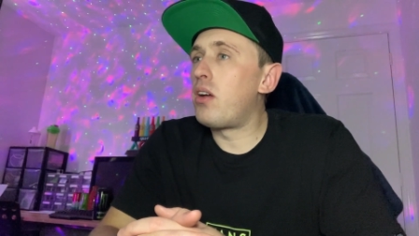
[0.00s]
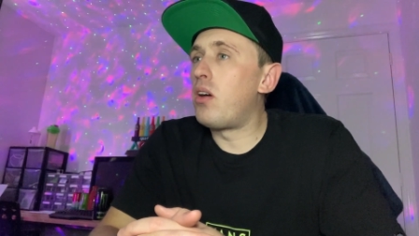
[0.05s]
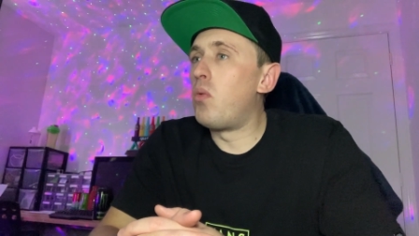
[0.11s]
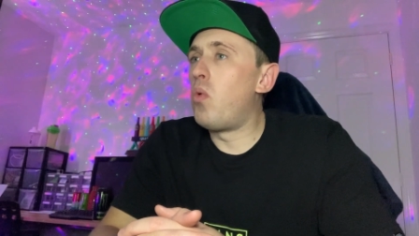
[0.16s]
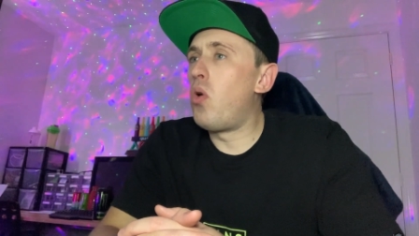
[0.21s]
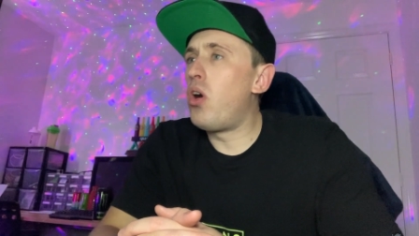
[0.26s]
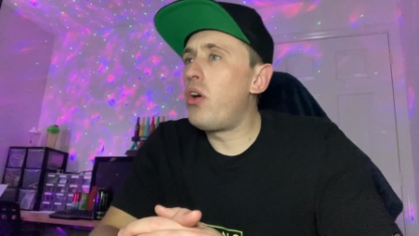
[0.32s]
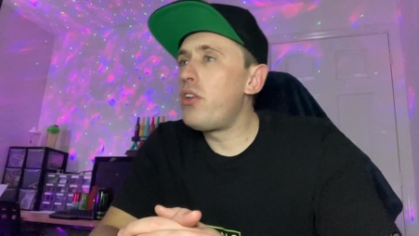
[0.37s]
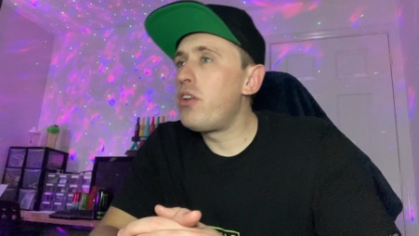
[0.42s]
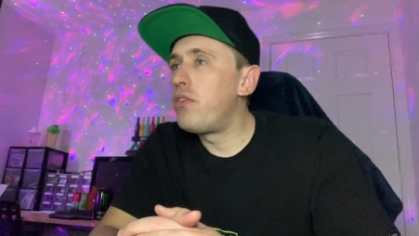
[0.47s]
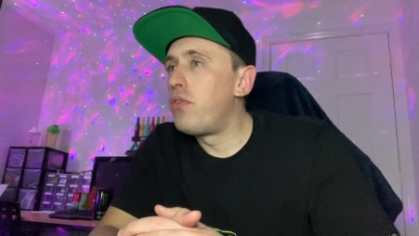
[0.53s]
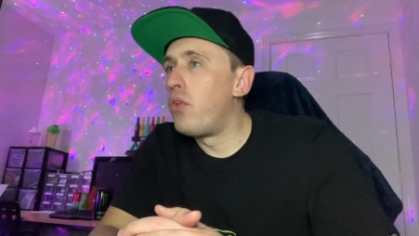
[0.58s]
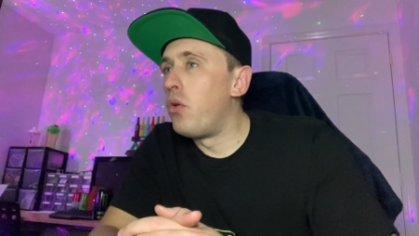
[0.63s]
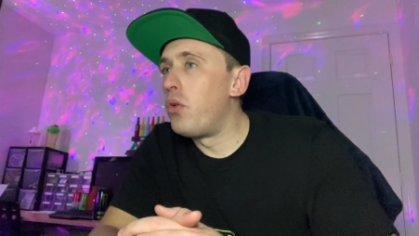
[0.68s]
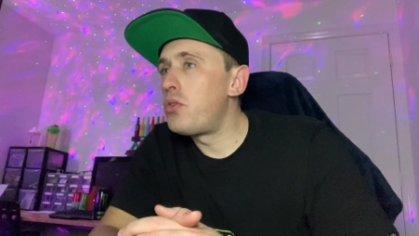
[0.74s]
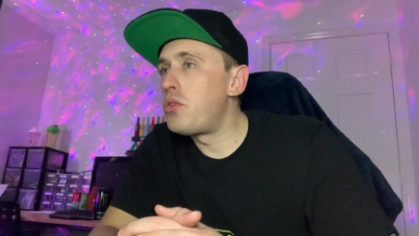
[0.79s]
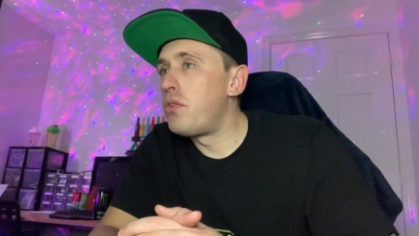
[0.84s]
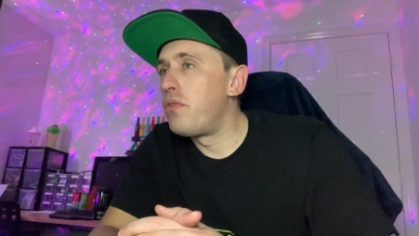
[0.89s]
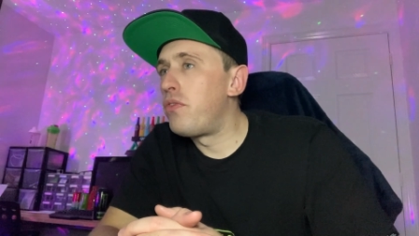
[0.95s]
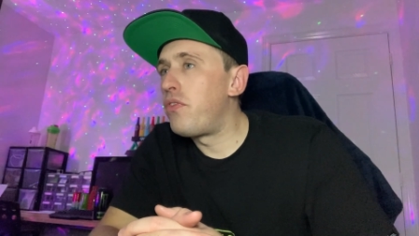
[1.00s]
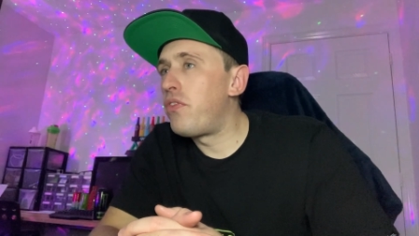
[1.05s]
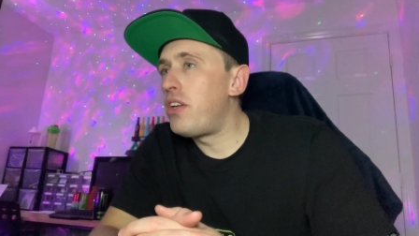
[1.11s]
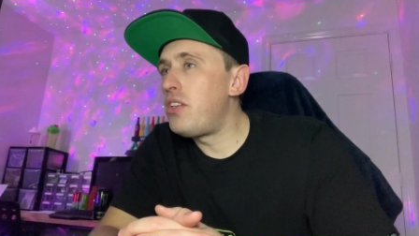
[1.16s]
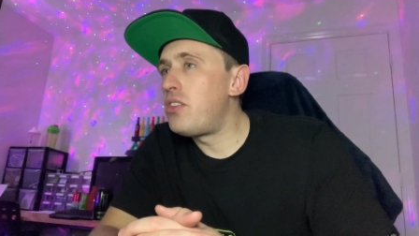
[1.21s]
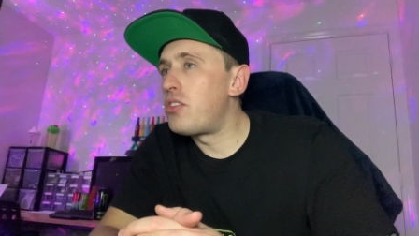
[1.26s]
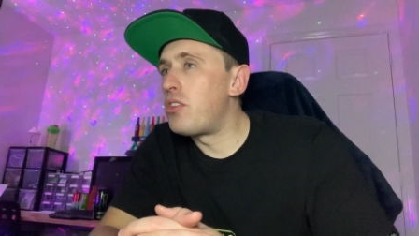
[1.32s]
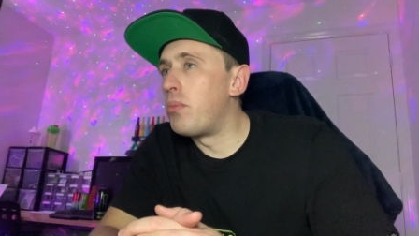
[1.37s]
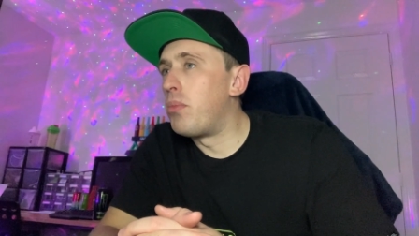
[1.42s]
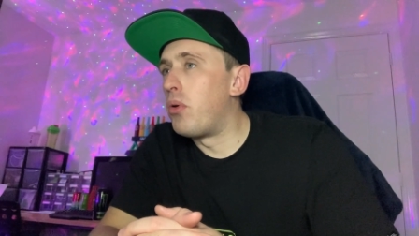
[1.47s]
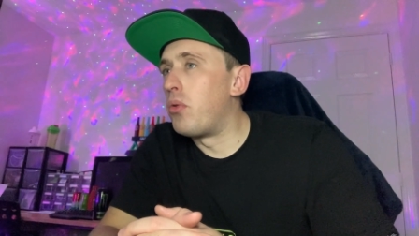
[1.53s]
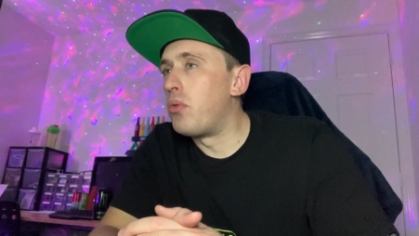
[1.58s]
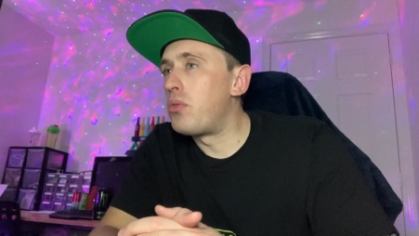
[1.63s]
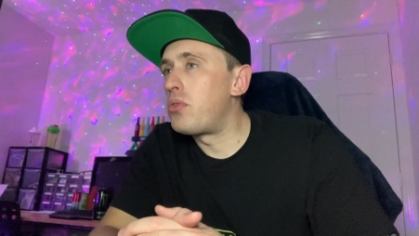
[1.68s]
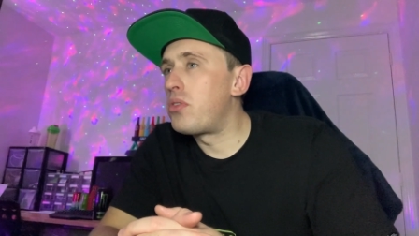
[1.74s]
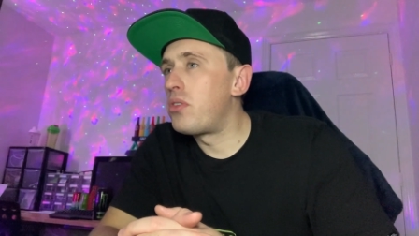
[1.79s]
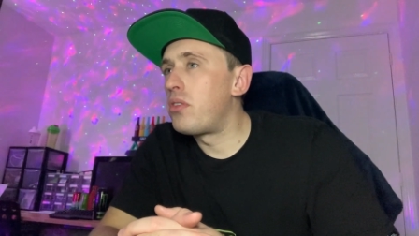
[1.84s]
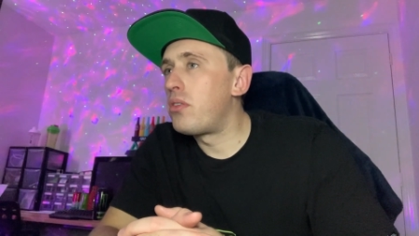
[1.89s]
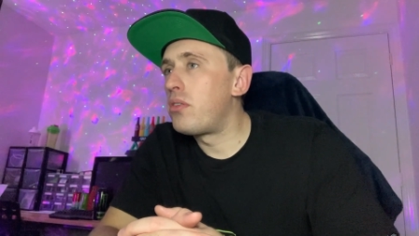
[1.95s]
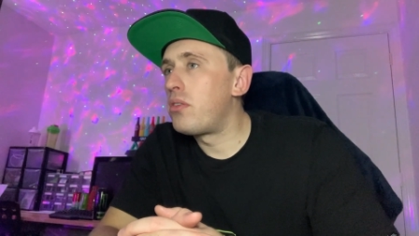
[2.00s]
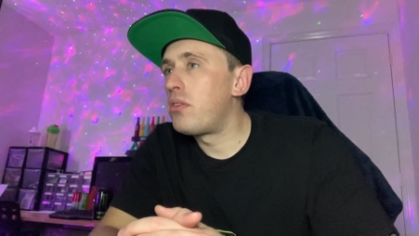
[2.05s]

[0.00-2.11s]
what are your thoughts on feastables?